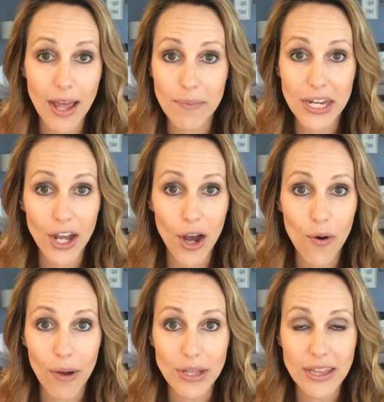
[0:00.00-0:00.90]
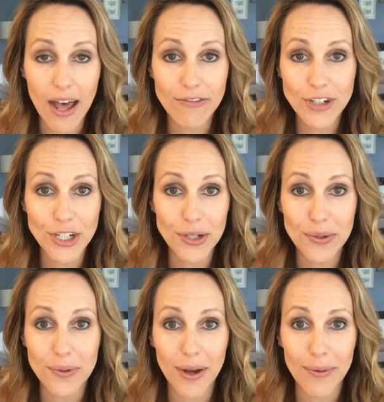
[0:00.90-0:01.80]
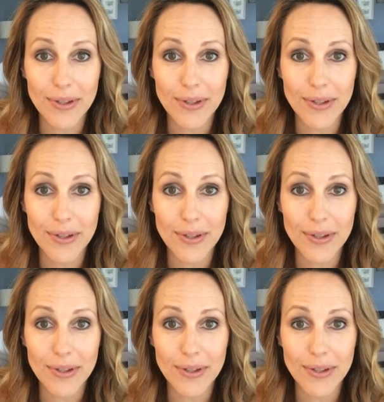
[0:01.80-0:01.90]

let me know. I would love to